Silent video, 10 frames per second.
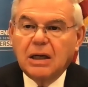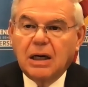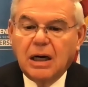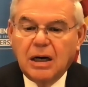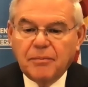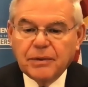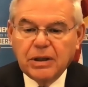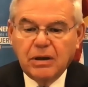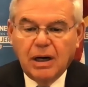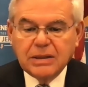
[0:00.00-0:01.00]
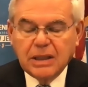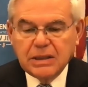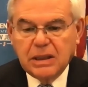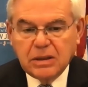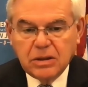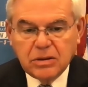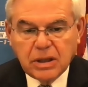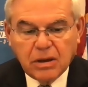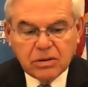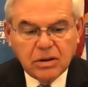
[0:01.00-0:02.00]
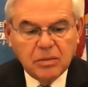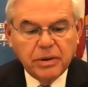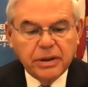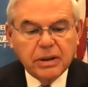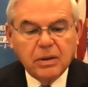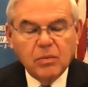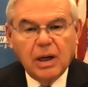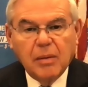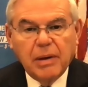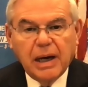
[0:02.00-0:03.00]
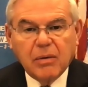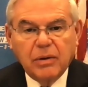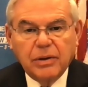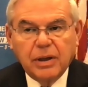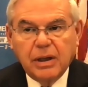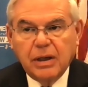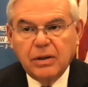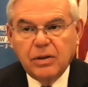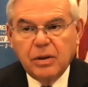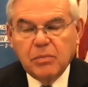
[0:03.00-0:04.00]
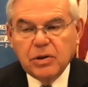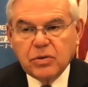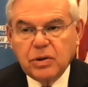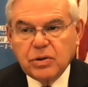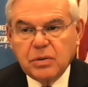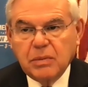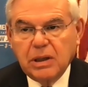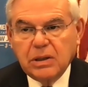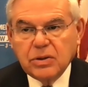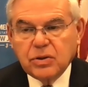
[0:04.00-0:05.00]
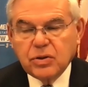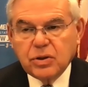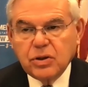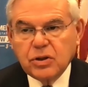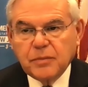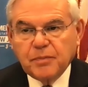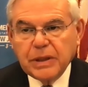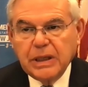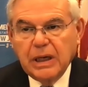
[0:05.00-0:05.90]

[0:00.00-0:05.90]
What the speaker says: as I said to Secretary Blinken a while back when the administration made this decision,